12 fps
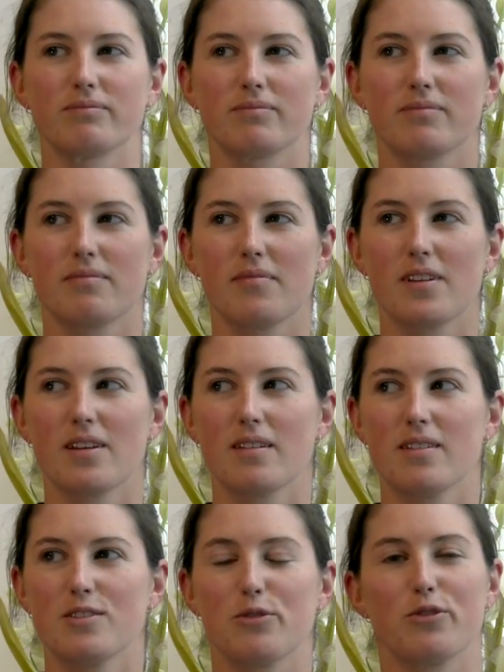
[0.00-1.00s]
most.
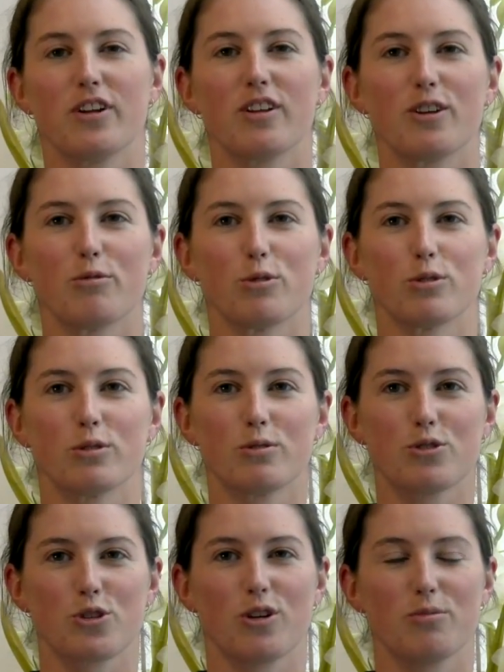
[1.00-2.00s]
Definitely
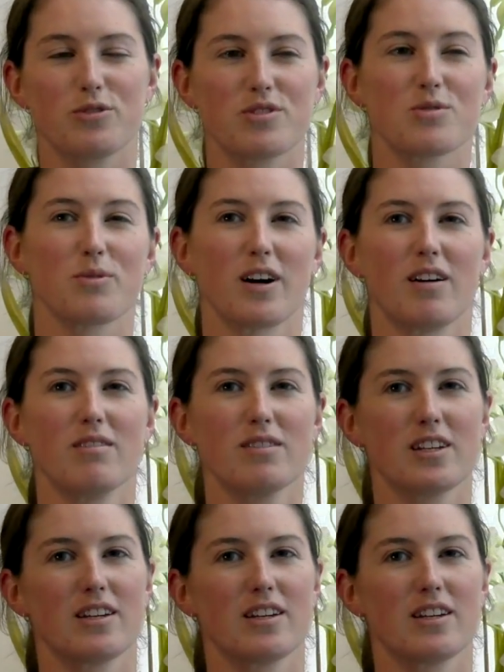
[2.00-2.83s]
rural jobs as well,